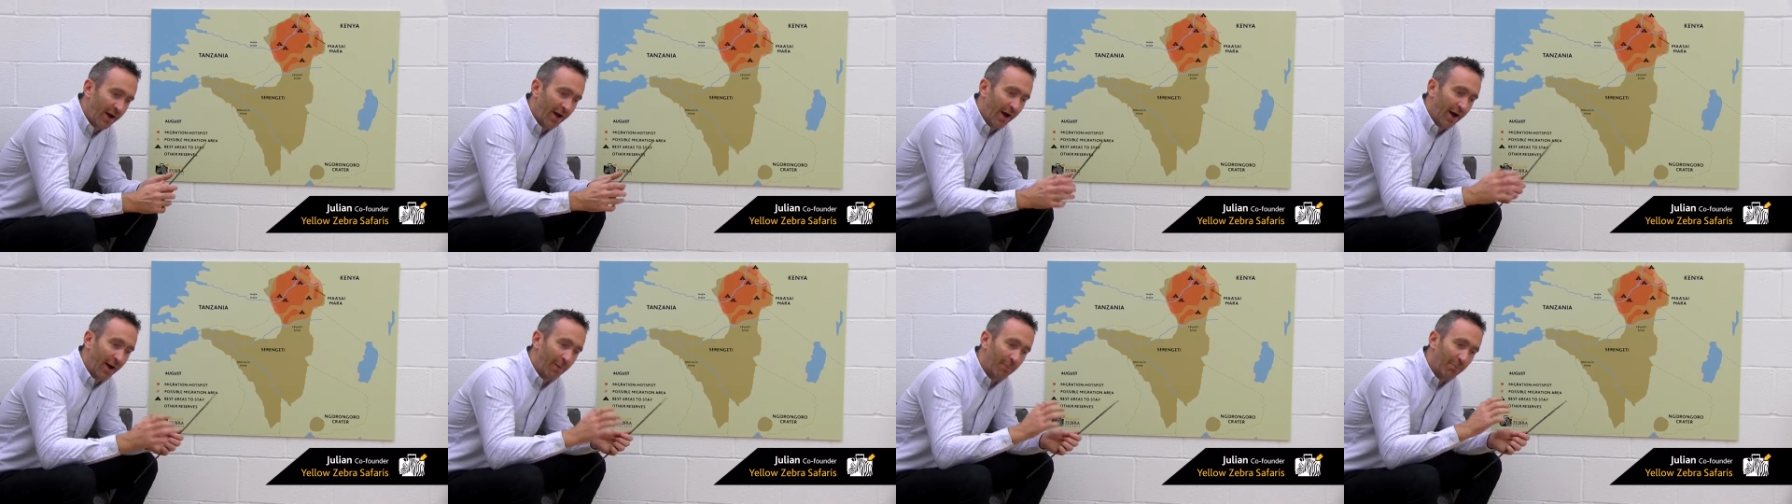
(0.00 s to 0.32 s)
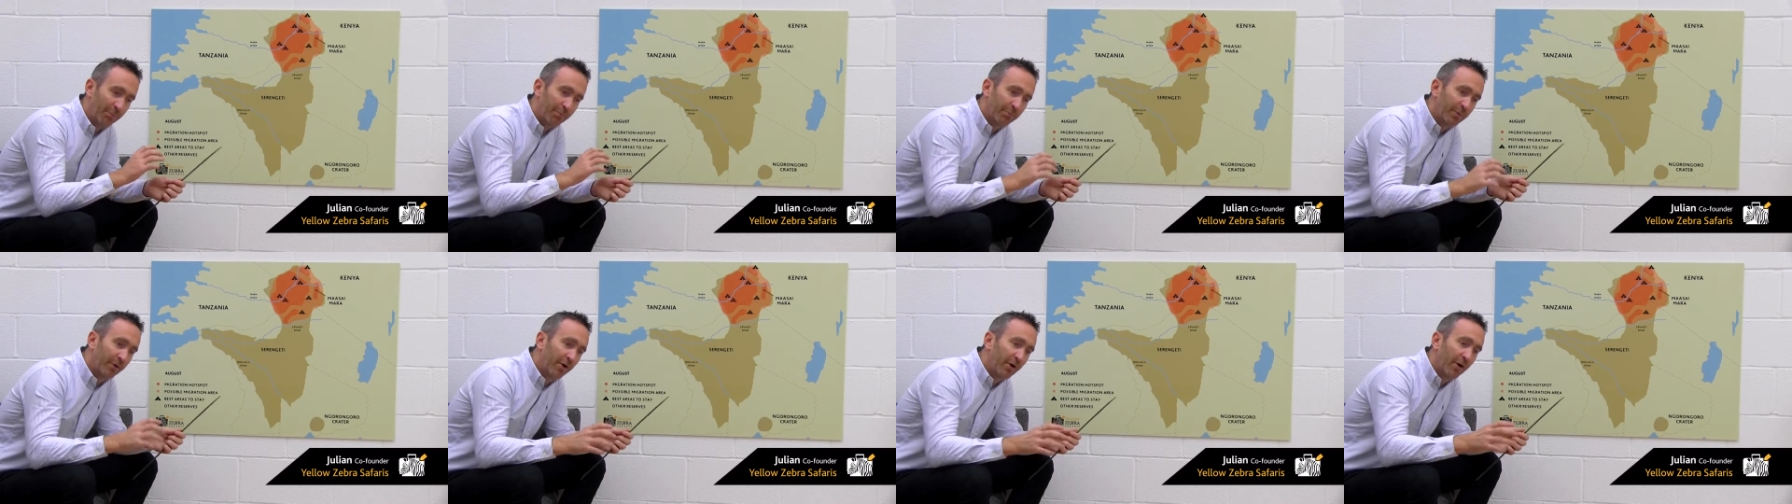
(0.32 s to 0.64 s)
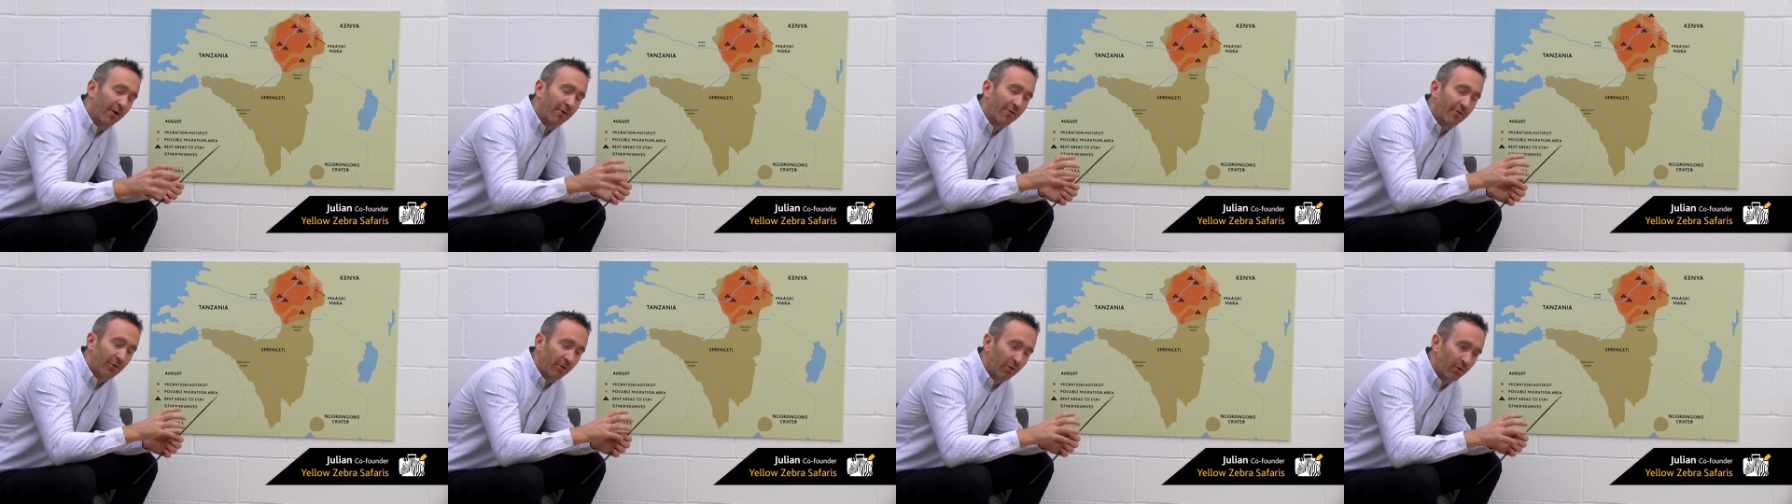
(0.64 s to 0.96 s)
But
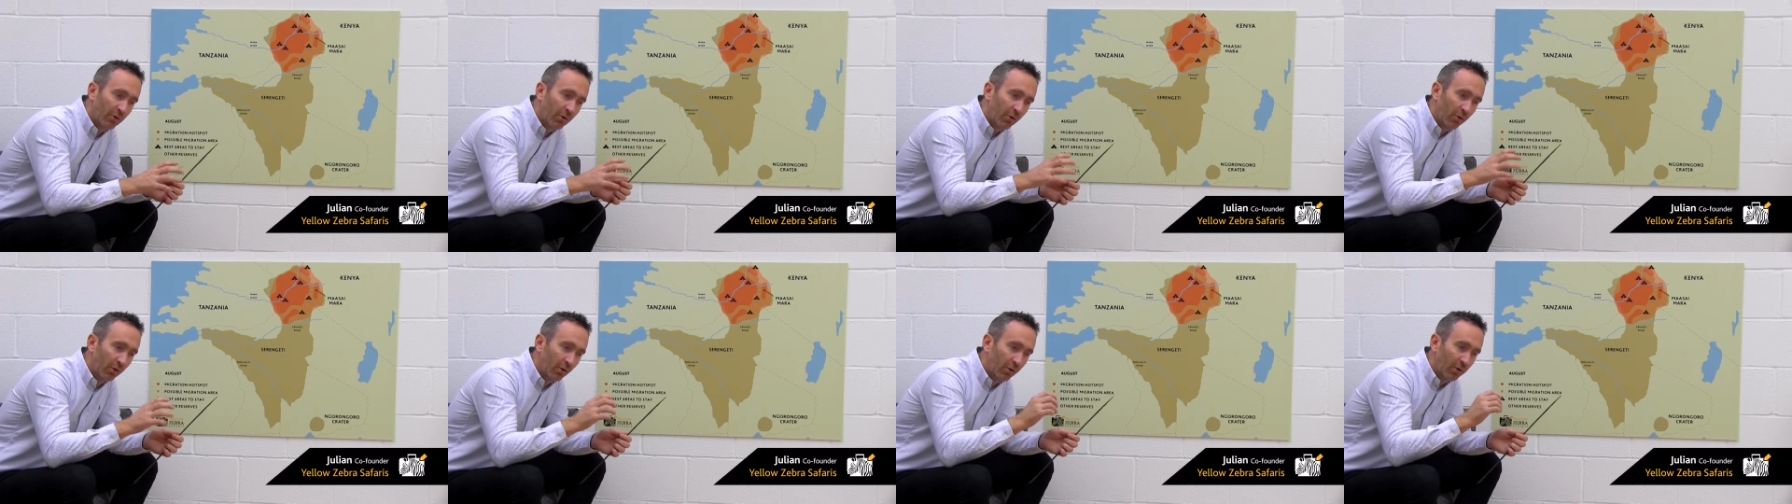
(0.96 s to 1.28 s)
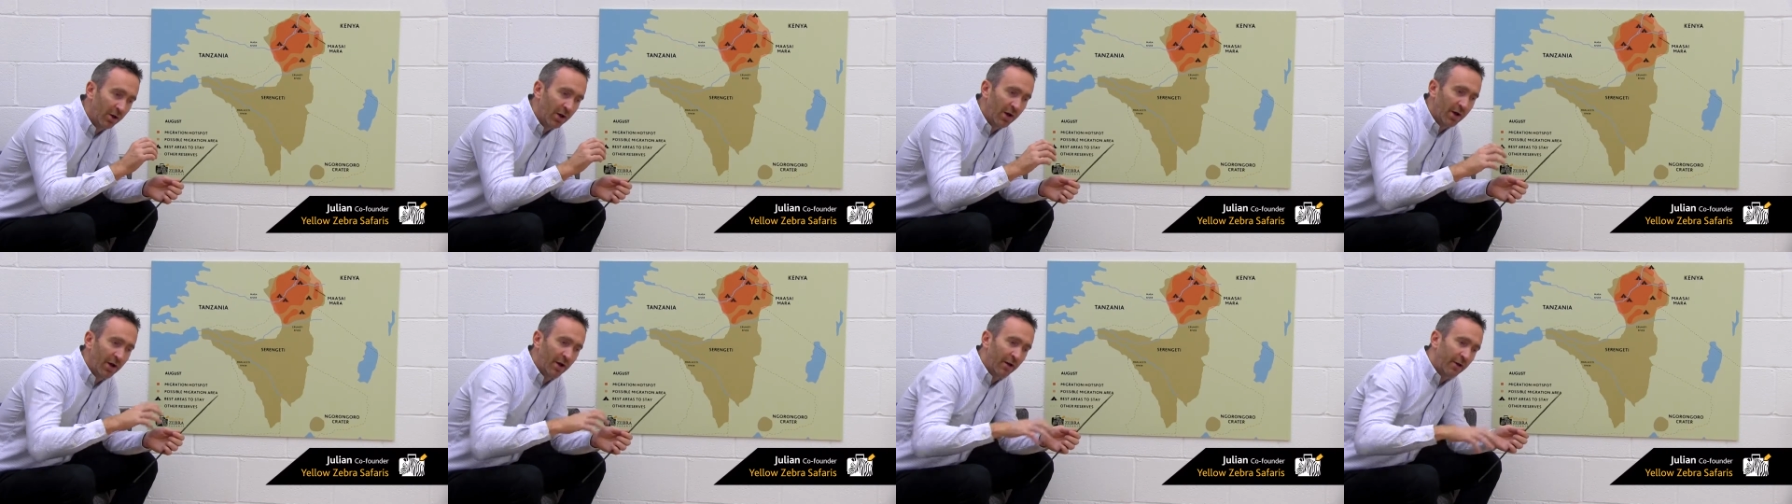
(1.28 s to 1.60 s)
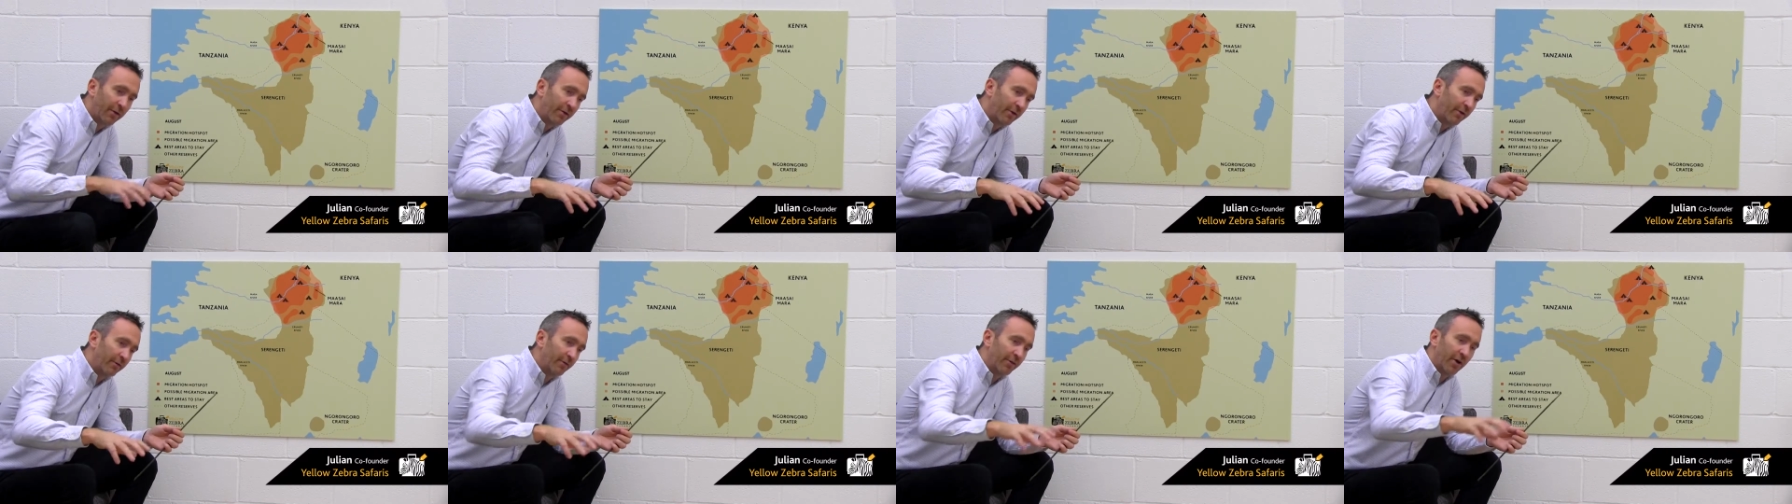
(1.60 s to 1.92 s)
overall,
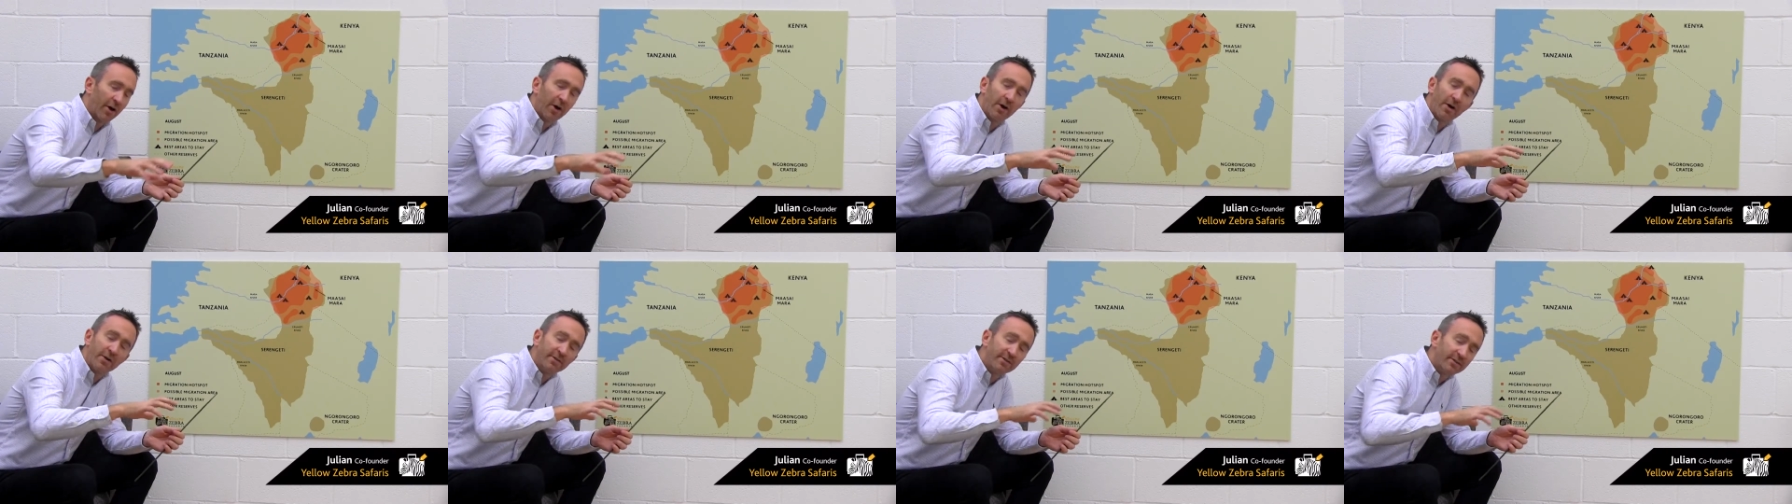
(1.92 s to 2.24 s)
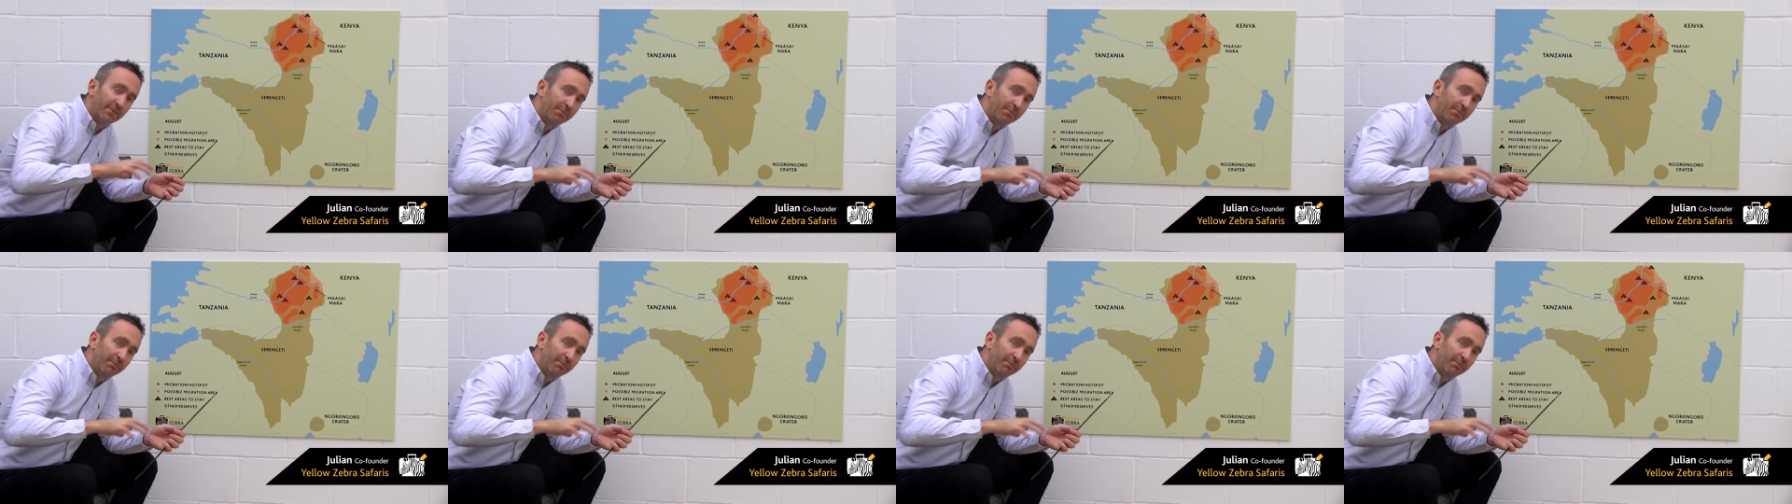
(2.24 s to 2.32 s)
the herds